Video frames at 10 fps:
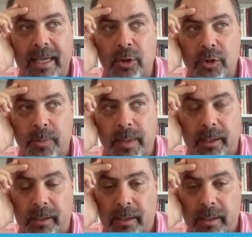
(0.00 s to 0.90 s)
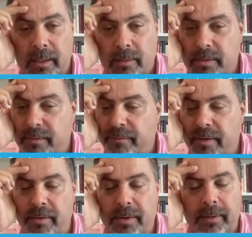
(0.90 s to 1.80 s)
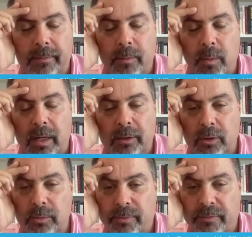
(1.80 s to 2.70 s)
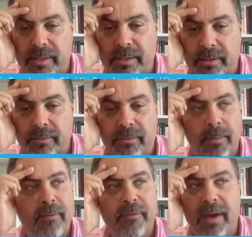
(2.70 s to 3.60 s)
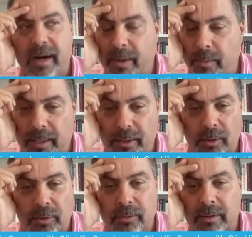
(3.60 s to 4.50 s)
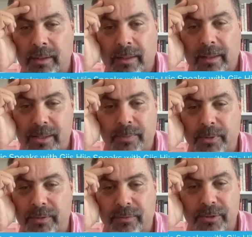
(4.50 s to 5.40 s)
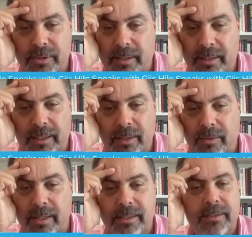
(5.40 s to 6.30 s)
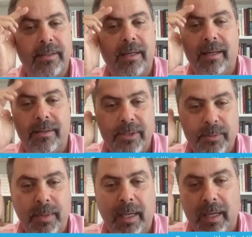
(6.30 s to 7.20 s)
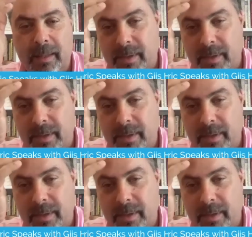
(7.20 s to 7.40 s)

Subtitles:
keynote speaker was a very well-known professor from a very well-known top university in the US. Was speaking